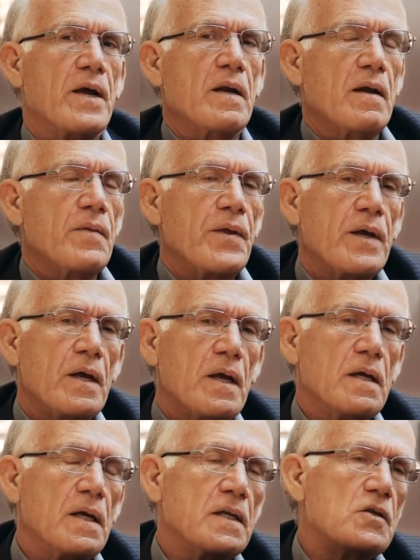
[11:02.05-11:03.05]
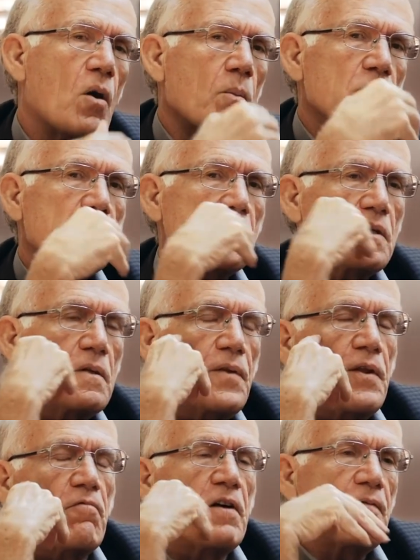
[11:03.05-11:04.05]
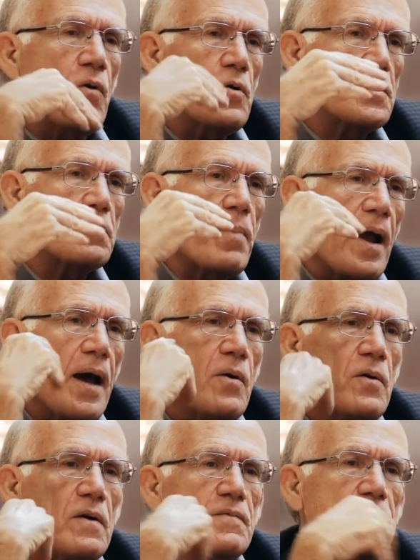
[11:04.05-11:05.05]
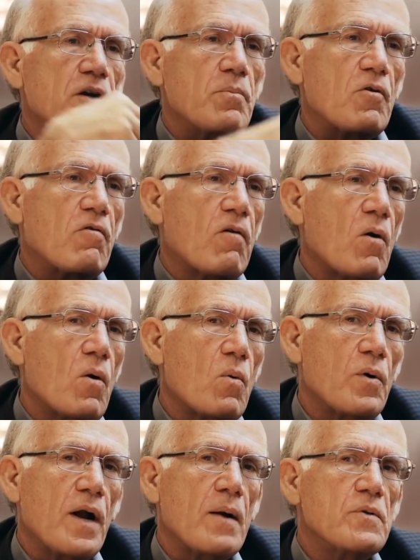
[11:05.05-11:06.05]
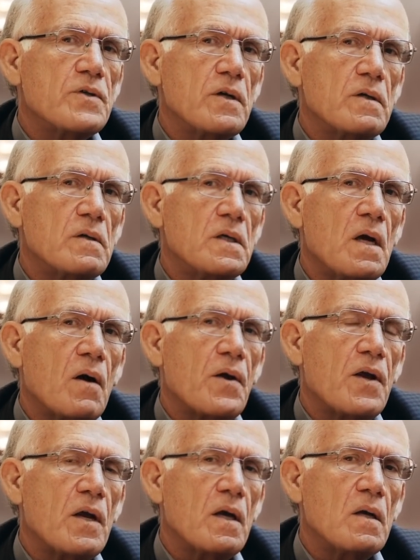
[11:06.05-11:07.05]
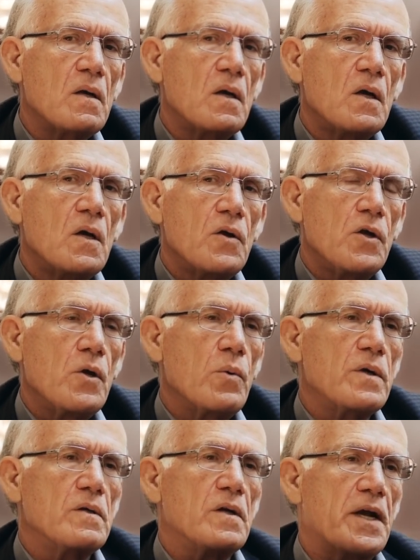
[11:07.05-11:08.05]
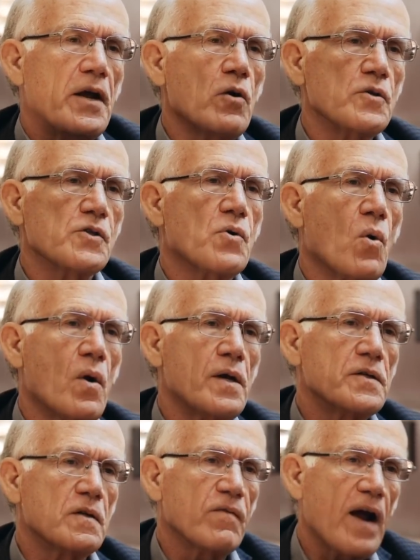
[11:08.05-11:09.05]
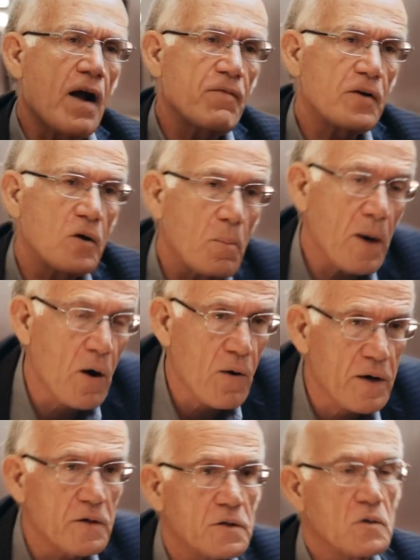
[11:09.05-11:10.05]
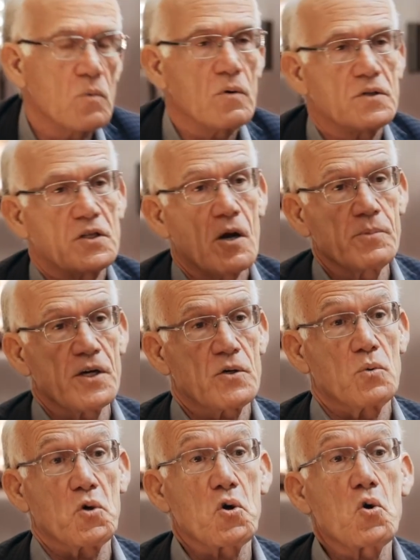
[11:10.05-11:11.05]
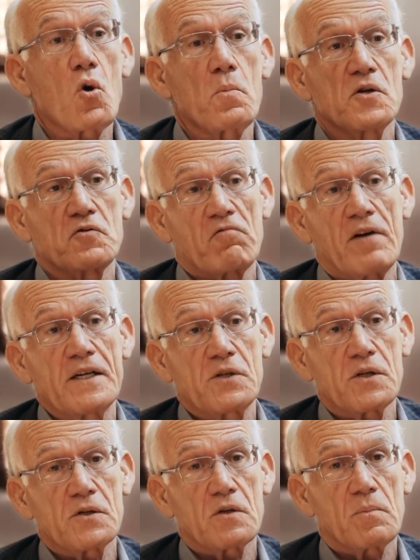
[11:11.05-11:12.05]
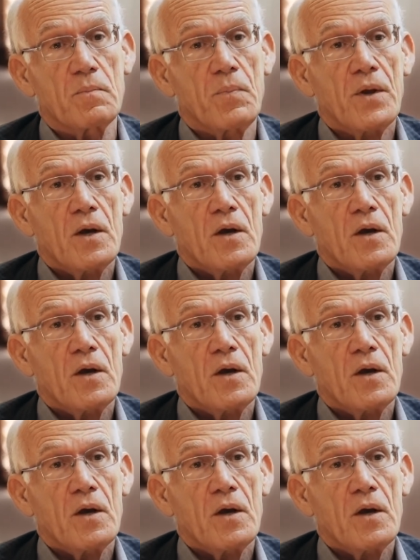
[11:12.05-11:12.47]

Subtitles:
And it's almost as the reverse pattern of Jim Crow. When I was a young kid, you would hear stories of African Americans who were subject to enormous racism.